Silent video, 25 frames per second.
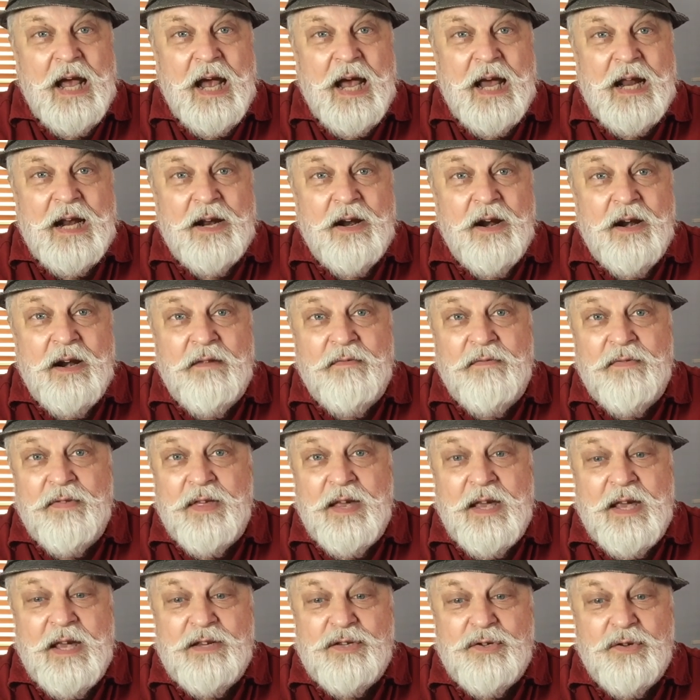And I don't even
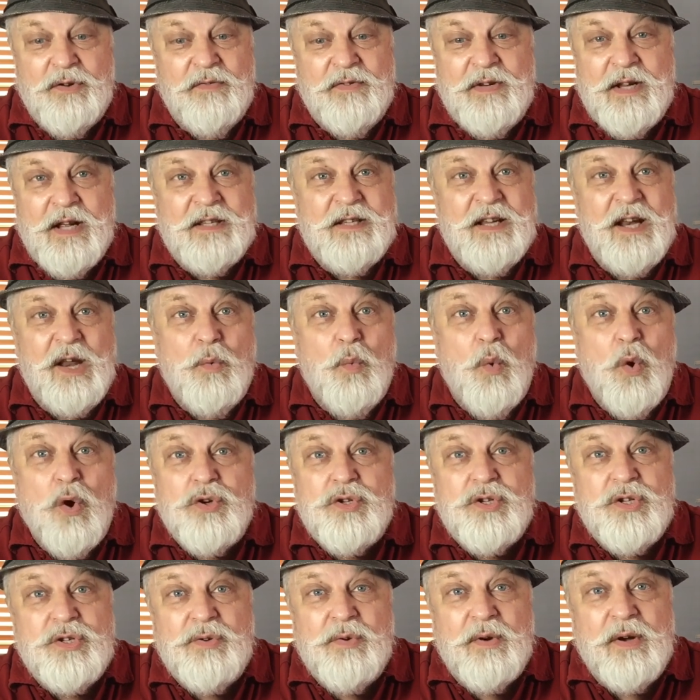think he sort of does any
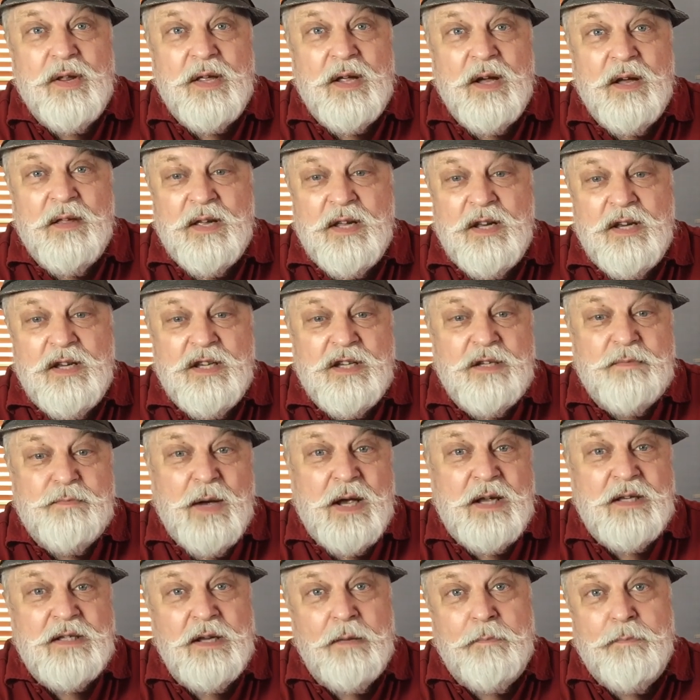washes or anything. I think he just
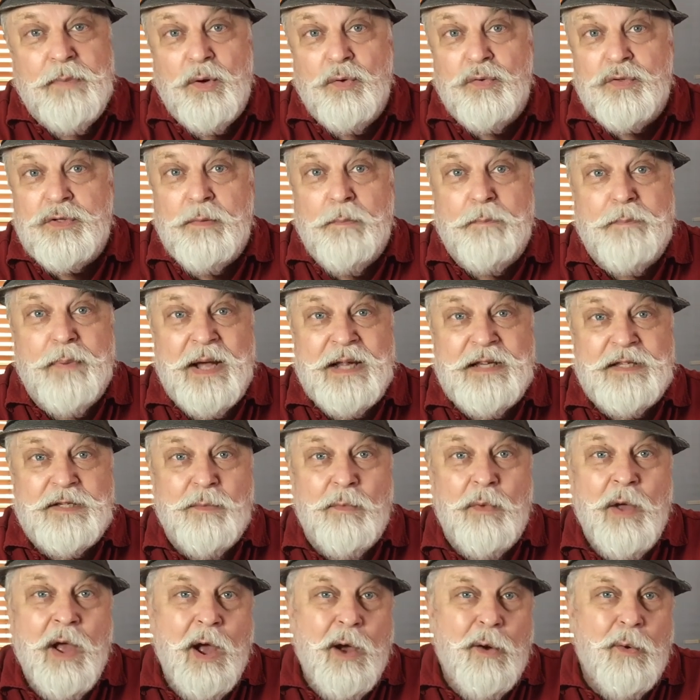basically builds them, paints
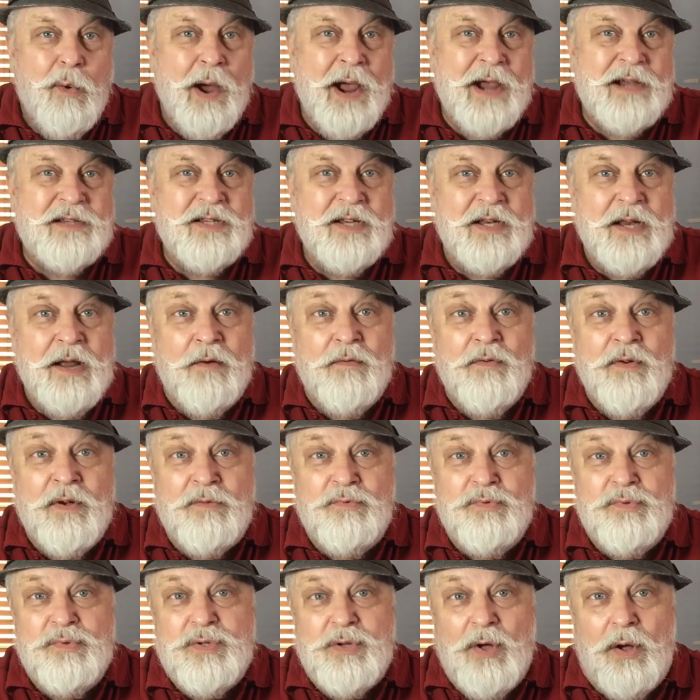them, wax the
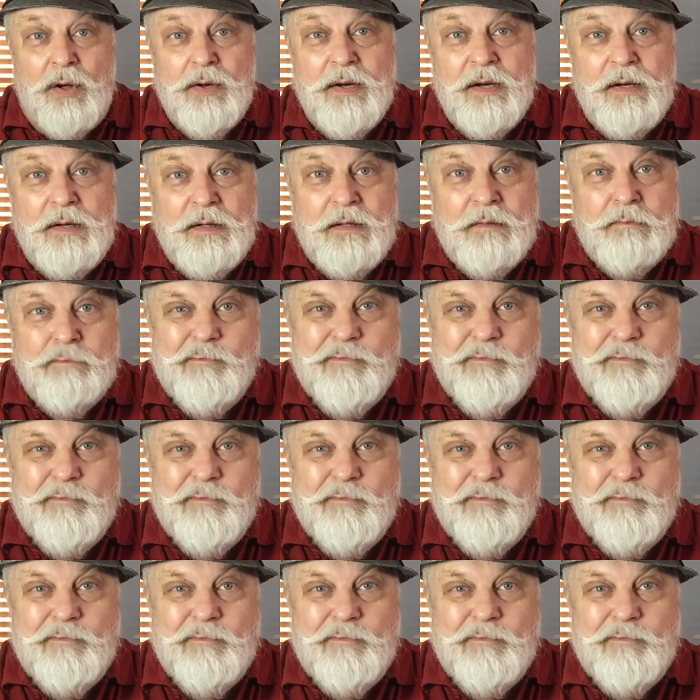decals on.